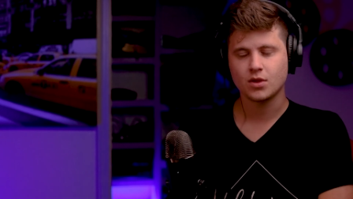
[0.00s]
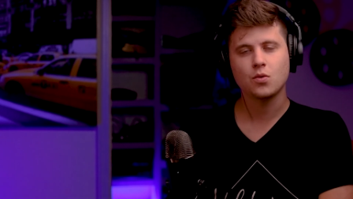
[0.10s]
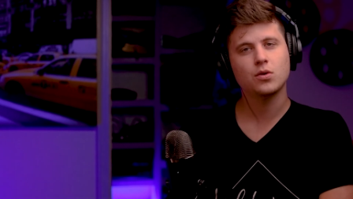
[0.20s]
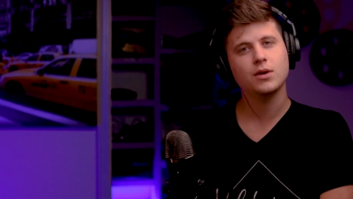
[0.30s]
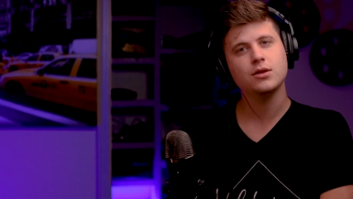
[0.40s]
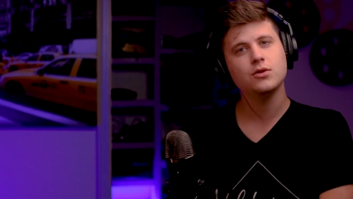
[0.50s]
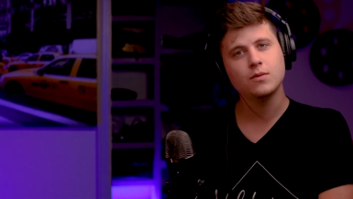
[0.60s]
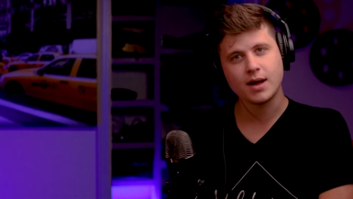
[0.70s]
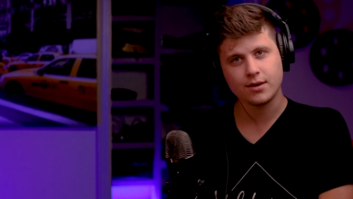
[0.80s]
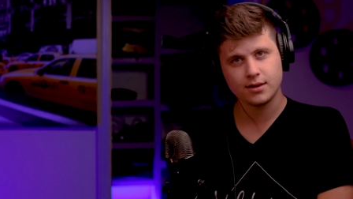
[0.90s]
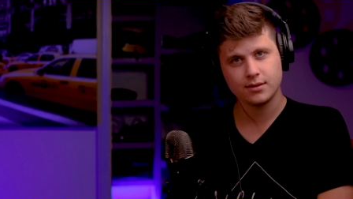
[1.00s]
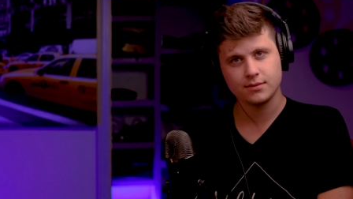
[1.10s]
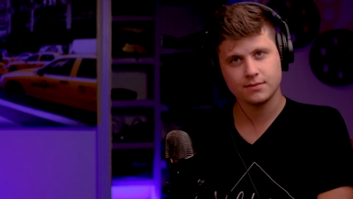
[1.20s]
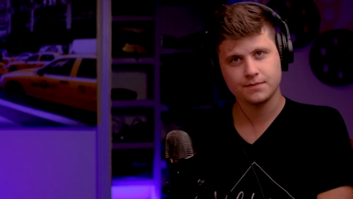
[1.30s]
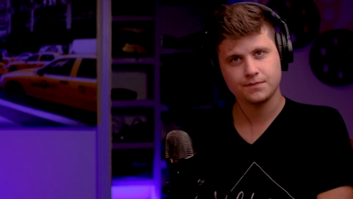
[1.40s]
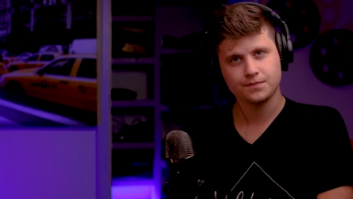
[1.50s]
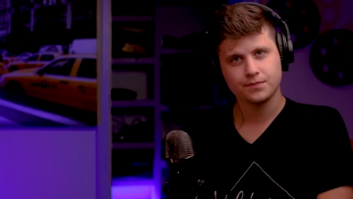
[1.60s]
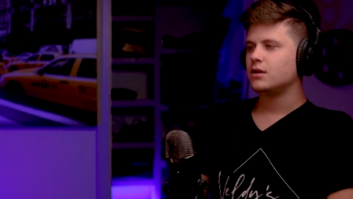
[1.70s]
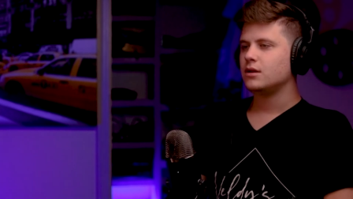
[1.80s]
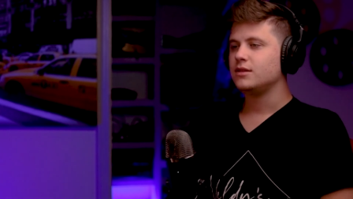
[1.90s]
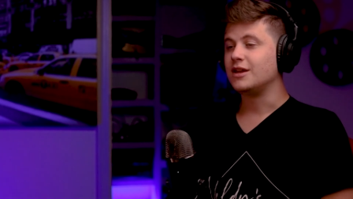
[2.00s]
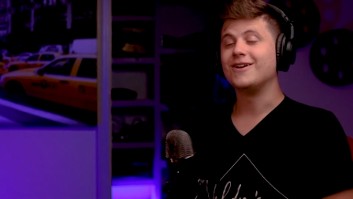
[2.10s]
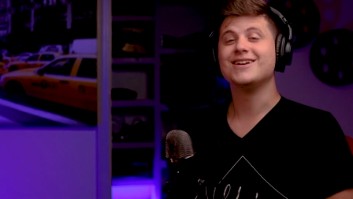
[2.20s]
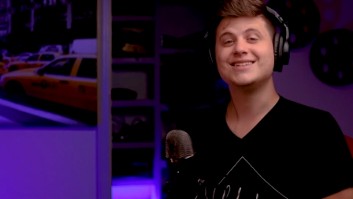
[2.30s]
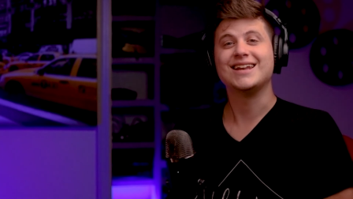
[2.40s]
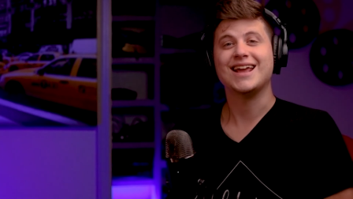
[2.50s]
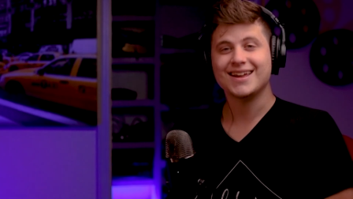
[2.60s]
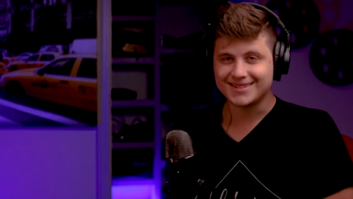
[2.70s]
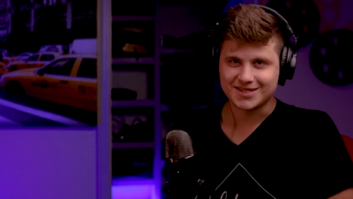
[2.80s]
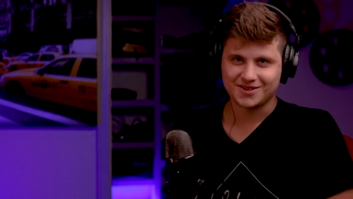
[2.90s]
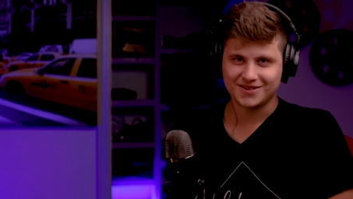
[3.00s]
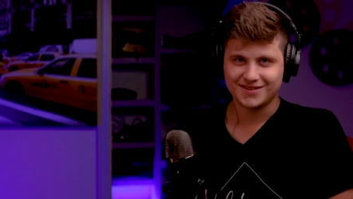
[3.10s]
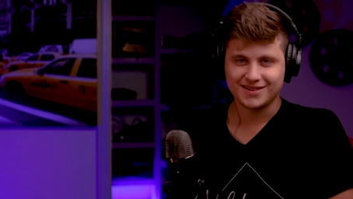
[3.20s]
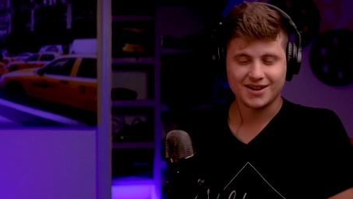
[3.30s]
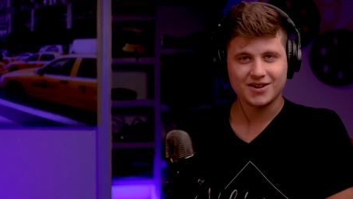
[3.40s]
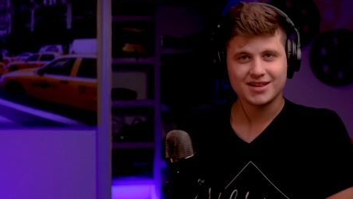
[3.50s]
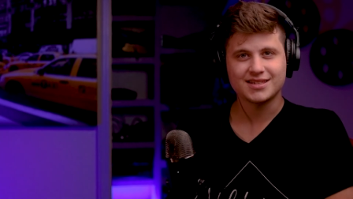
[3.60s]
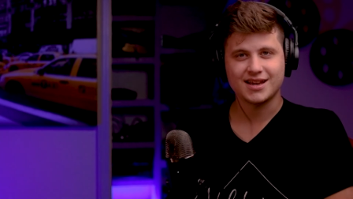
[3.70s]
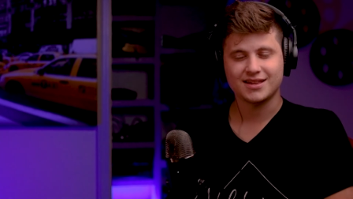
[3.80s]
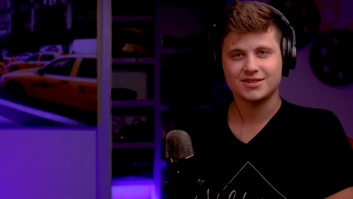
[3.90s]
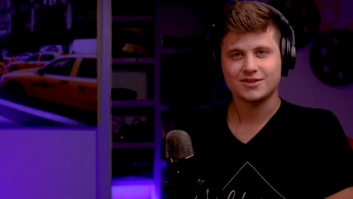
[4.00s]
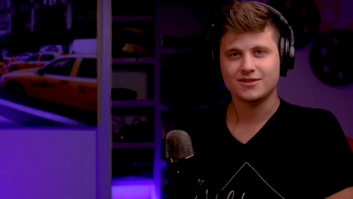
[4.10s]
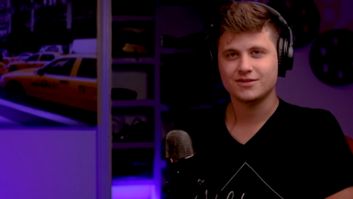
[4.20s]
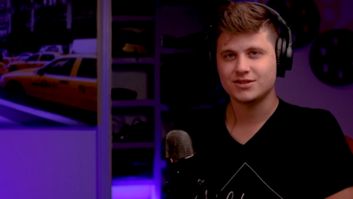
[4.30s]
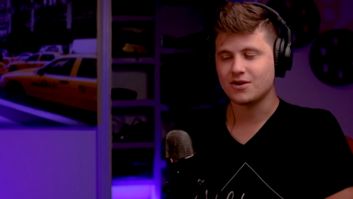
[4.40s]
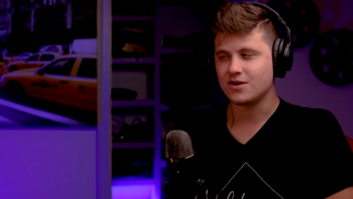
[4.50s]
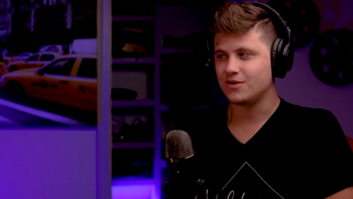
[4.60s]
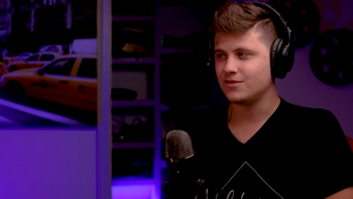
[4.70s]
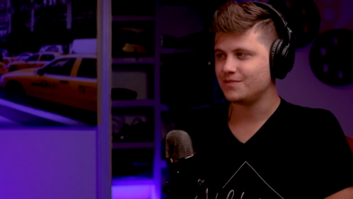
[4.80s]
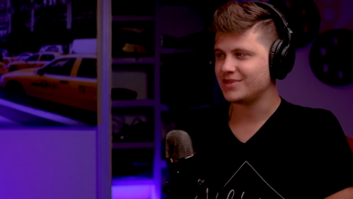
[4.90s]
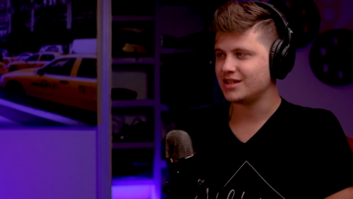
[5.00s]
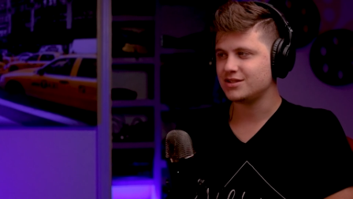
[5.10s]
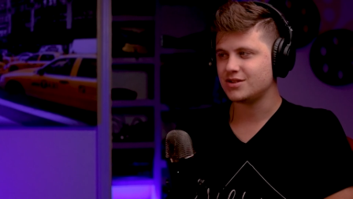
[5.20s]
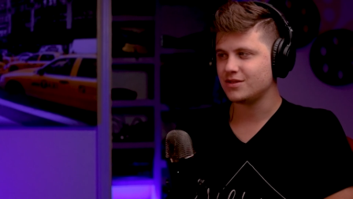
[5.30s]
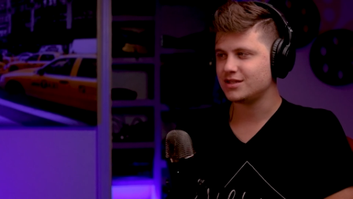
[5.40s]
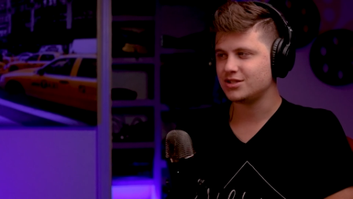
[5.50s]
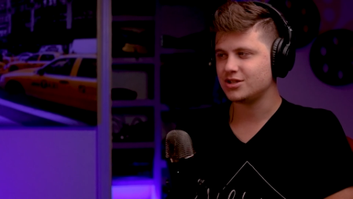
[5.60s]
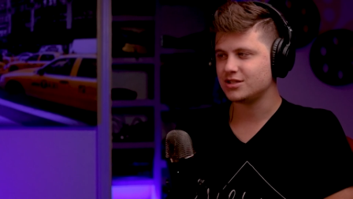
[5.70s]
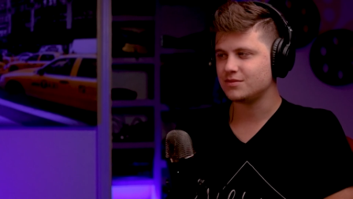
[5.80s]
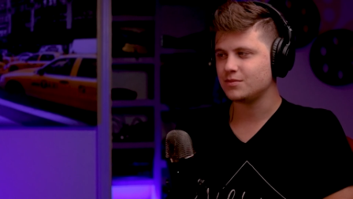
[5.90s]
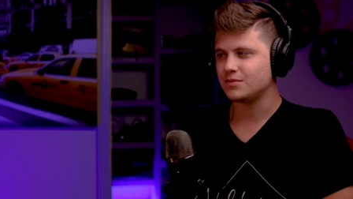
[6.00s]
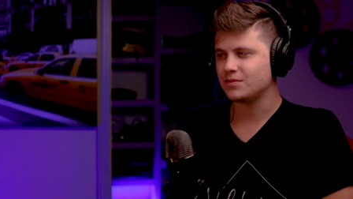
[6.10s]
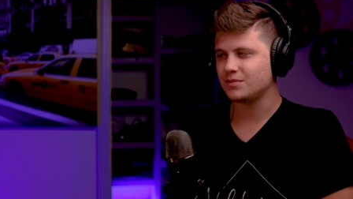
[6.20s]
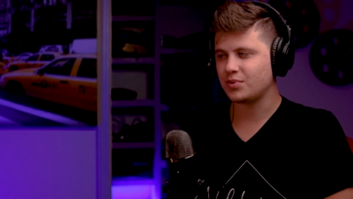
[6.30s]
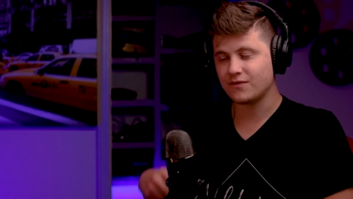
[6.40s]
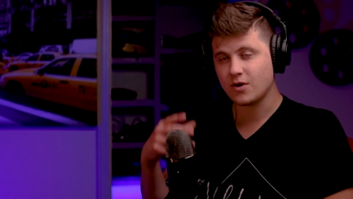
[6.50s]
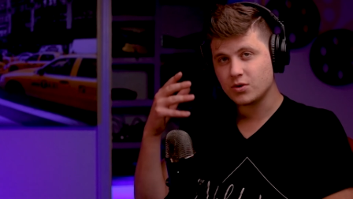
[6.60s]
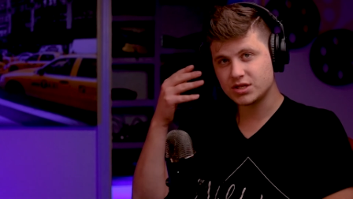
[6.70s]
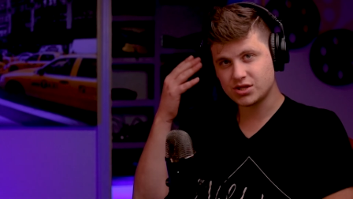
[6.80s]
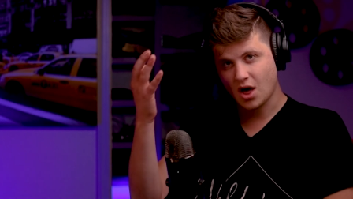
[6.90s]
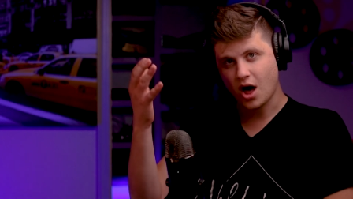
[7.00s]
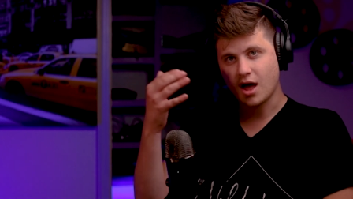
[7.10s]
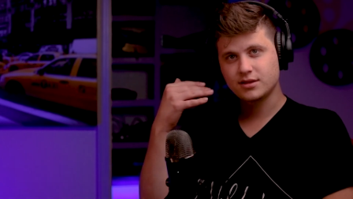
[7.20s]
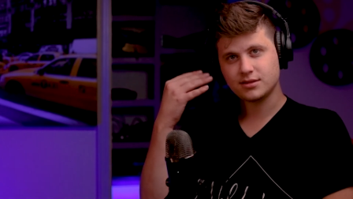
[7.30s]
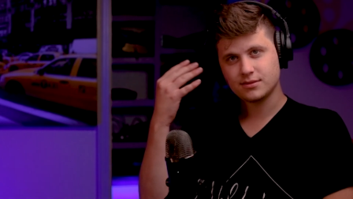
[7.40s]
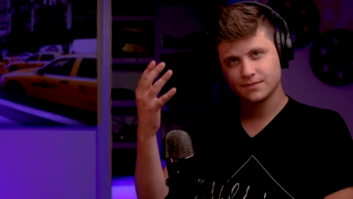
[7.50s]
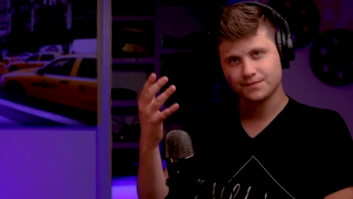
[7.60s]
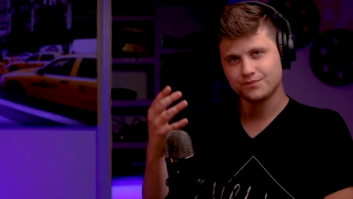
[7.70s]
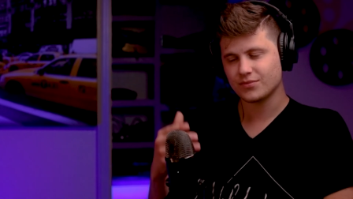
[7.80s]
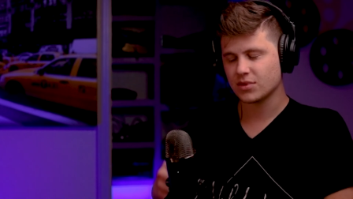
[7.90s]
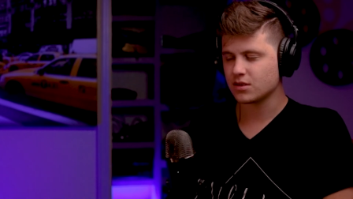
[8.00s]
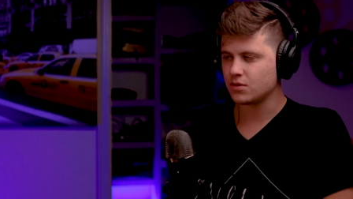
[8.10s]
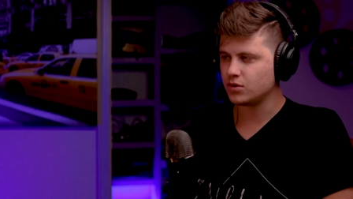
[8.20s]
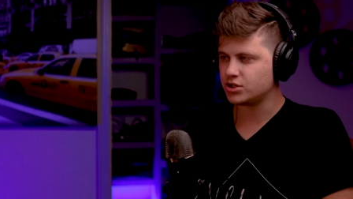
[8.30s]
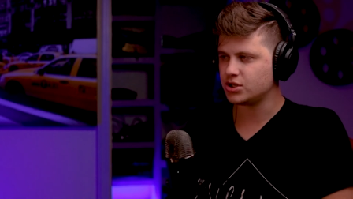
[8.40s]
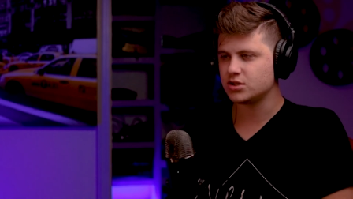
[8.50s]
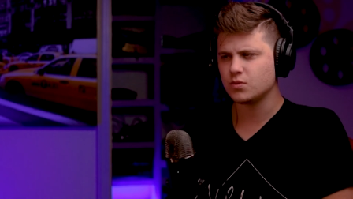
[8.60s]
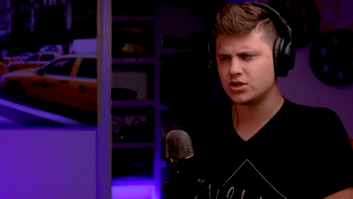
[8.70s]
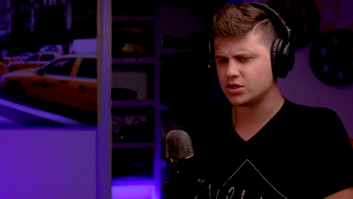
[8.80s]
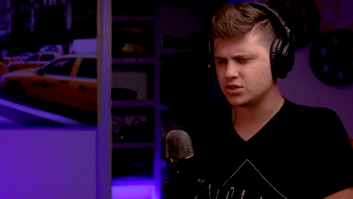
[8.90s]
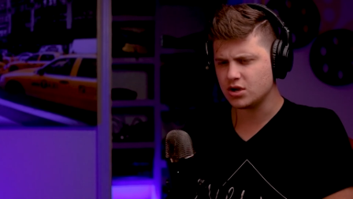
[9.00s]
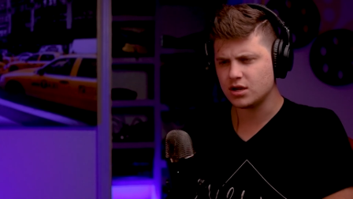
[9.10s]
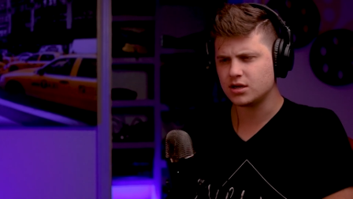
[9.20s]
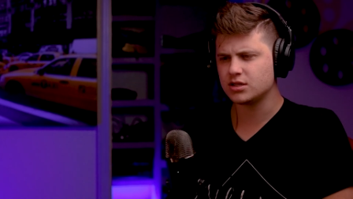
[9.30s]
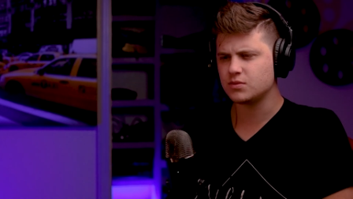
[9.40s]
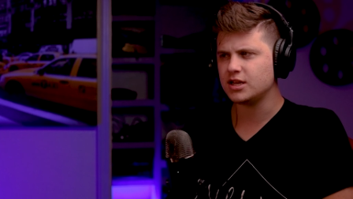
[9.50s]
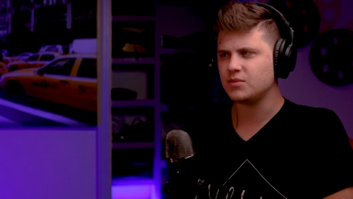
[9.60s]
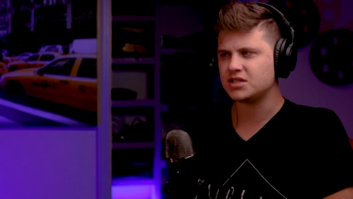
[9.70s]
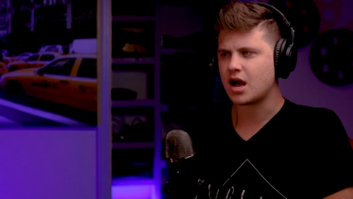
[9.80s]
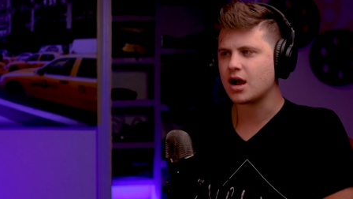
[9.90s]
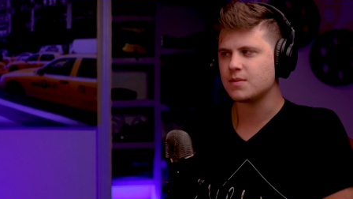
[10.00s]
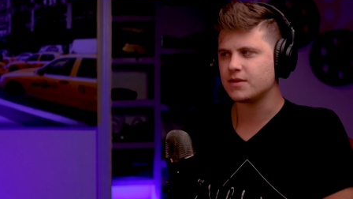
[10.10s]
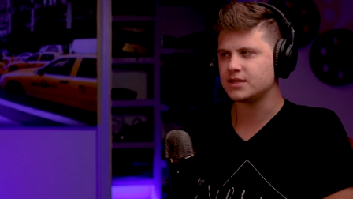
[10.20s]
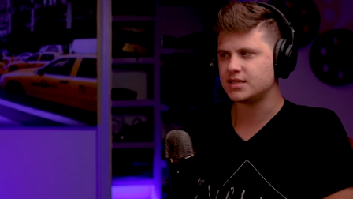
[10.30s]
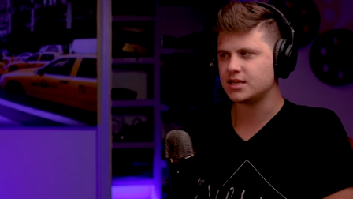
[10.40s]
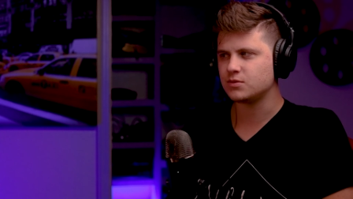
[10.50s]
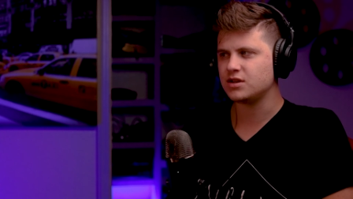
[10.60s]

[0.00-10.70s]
What are we gonna do about it? There is an answer. There is an answer. So, and so this just provokes thought, which is, which is good, because we need to be talking about these things.